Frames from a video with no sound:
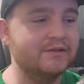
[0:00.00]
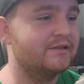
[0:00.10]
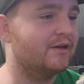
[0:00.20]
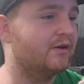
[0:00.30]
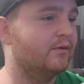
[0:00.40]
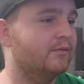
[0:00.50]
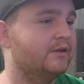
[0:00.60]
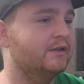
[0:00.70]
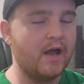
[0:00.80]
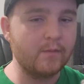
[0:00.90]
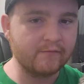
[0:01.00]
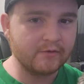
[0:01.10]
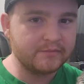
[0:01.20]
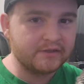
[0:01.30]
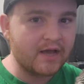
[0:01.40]
So,
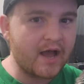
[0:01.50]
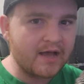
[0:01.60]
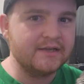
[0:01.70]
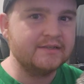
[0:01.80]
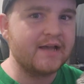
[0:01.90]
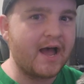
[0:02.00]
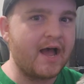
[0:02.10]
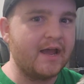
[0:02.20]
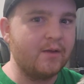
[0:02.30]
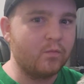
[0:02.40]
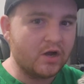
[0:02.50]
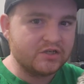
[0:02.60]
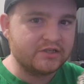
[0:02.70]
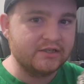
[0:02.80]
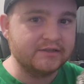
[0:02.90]
however, because I
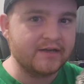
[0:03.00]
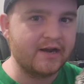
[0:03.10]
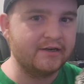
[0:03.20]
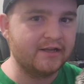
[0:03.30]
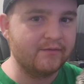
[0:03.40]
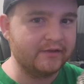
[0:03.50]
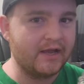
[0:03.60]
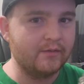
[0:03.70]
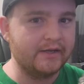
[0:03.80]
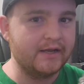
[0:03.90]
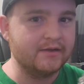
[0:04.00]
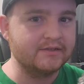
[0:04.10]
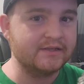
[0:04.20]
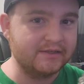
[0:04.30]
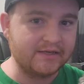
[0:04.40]
watched the entirety of The Owl
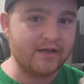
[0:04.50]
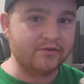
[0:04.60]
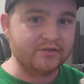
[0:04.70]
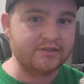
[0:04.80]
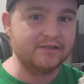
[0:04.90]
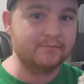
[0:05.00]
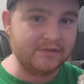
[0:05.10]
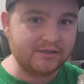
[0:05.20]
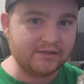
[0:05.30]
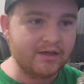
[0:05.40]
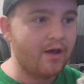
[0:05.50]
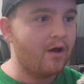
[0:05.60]
House and now you're seeing me